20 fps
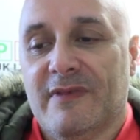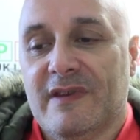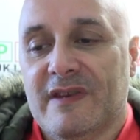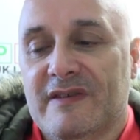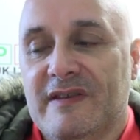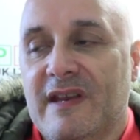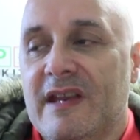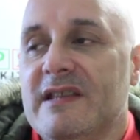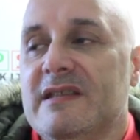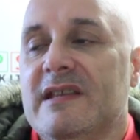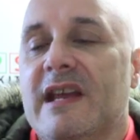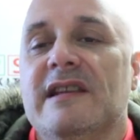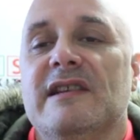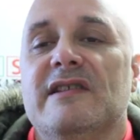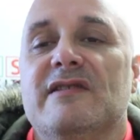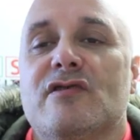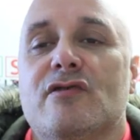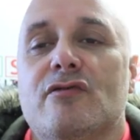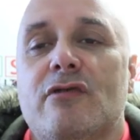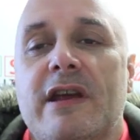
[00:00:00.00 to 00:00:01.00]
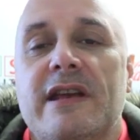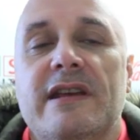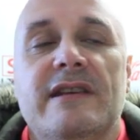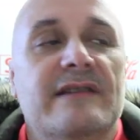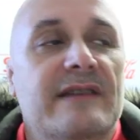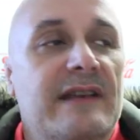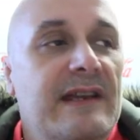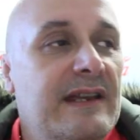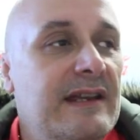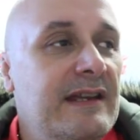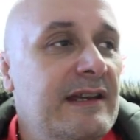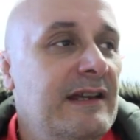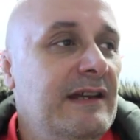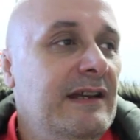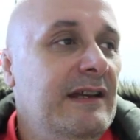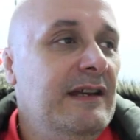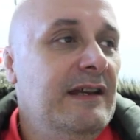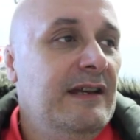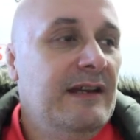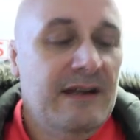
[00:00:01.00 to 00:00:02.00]
Sent Dennis crazy.
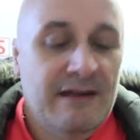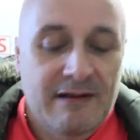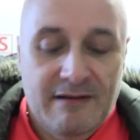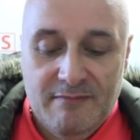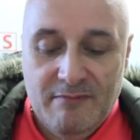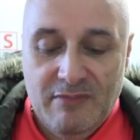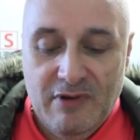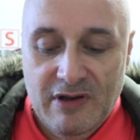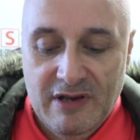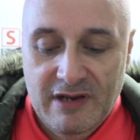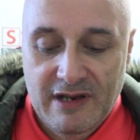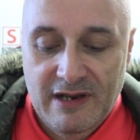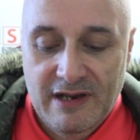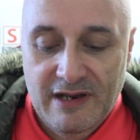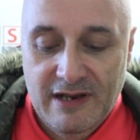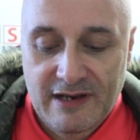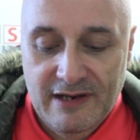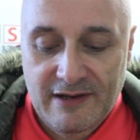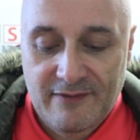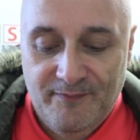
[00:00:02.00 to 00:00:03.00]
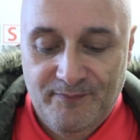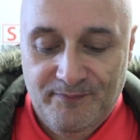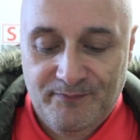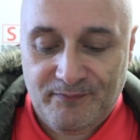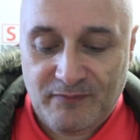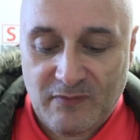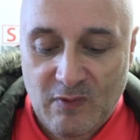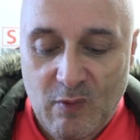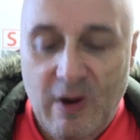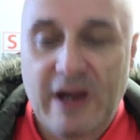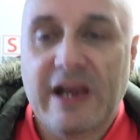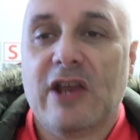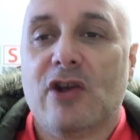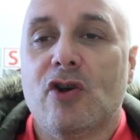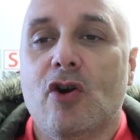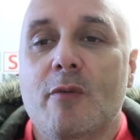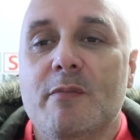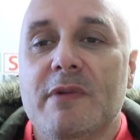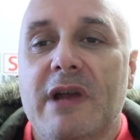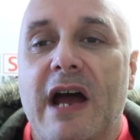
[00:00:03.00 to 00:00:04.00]
But uh, when it
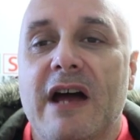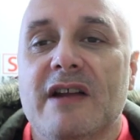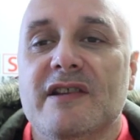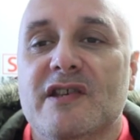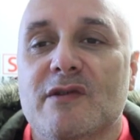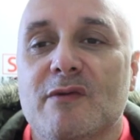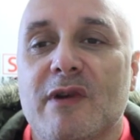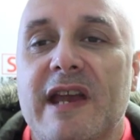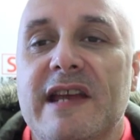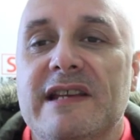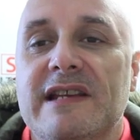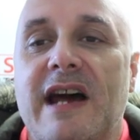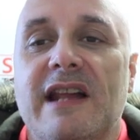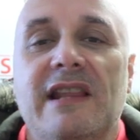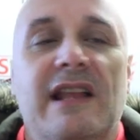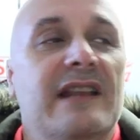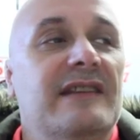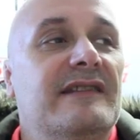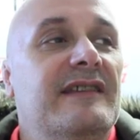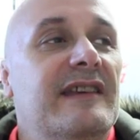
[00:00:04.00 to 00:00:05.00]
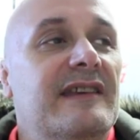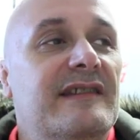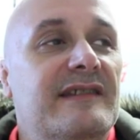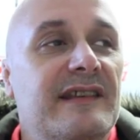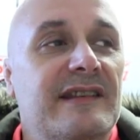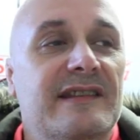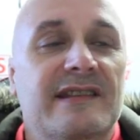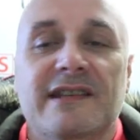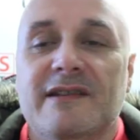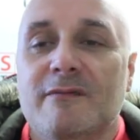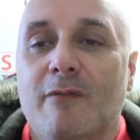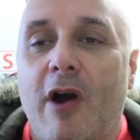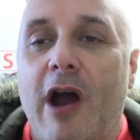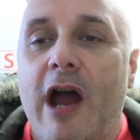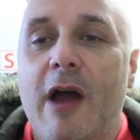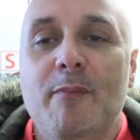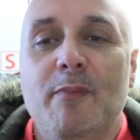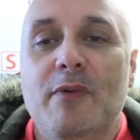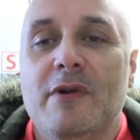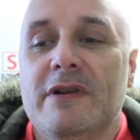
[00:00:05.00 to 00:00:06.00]
come down to it in Atlantic City, what
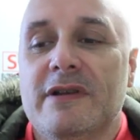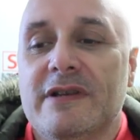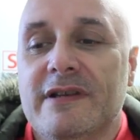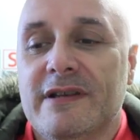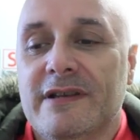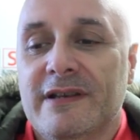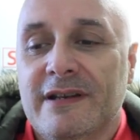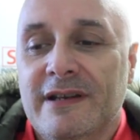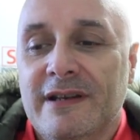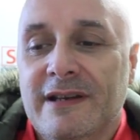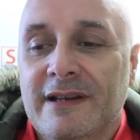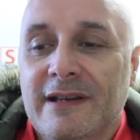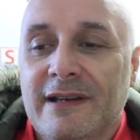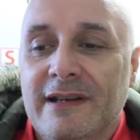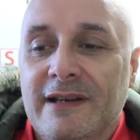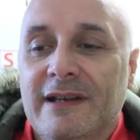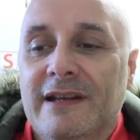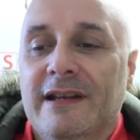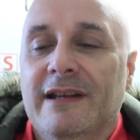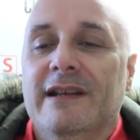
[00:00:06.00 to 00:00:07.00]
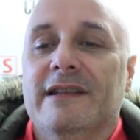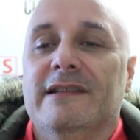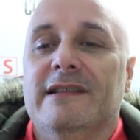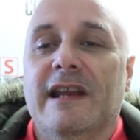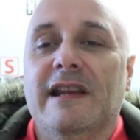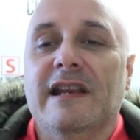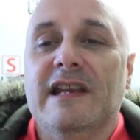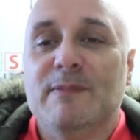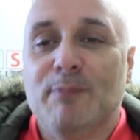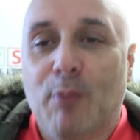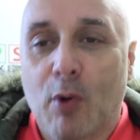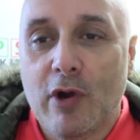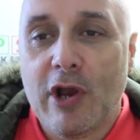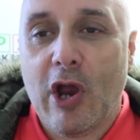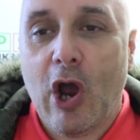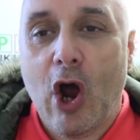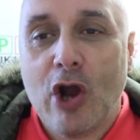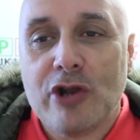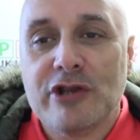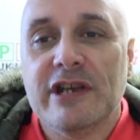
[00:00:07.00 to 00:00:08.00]
happened? Dennis put
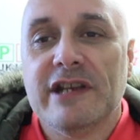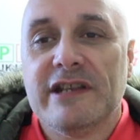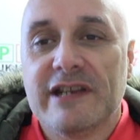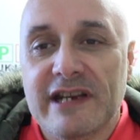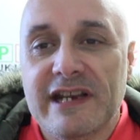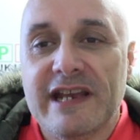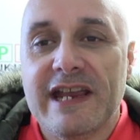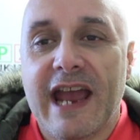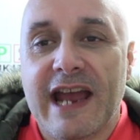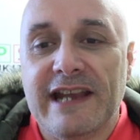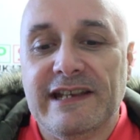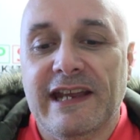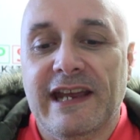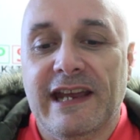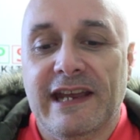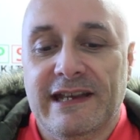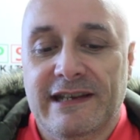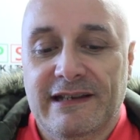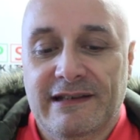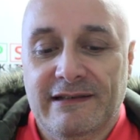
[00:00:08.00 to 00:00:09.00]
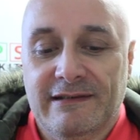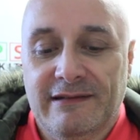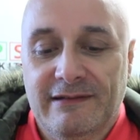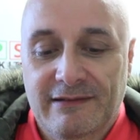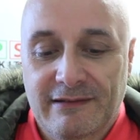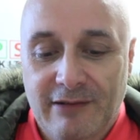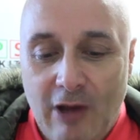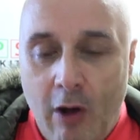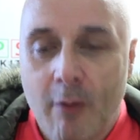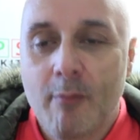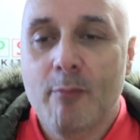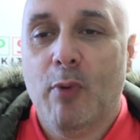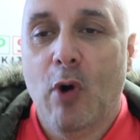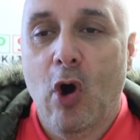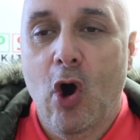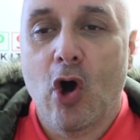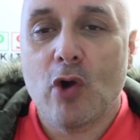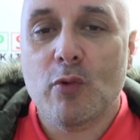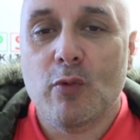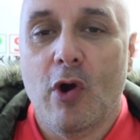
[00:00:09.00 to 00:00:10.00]
it on you, didn't he, Eddie? On
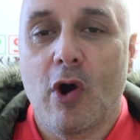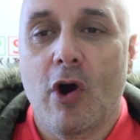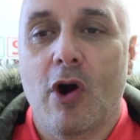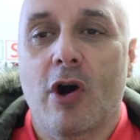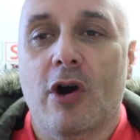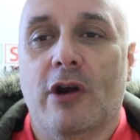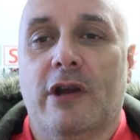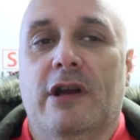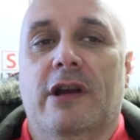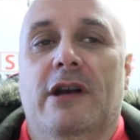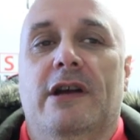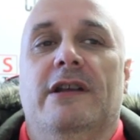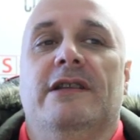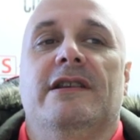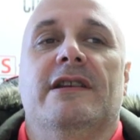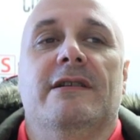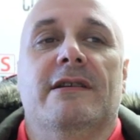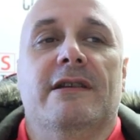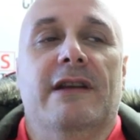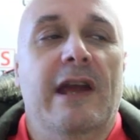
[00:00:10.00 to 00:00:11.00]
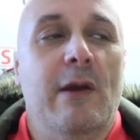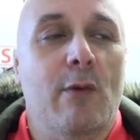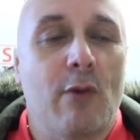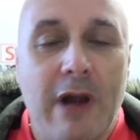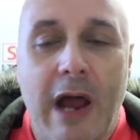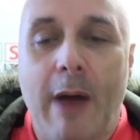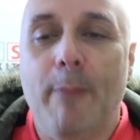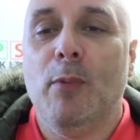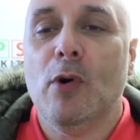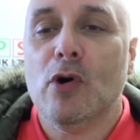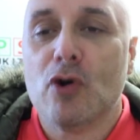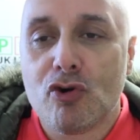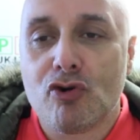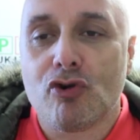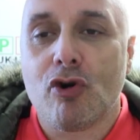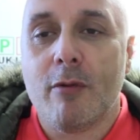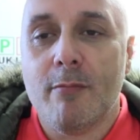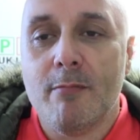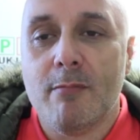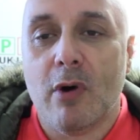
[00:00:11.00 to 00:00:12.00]
boardwalk, and you, it were apple
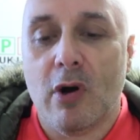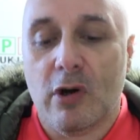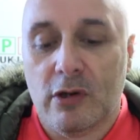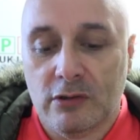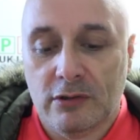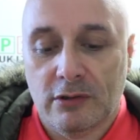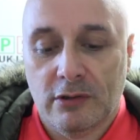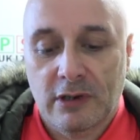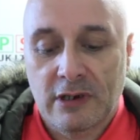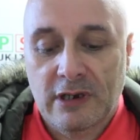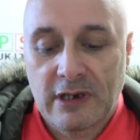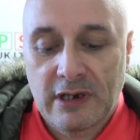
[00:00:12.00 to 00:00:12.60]
crumble.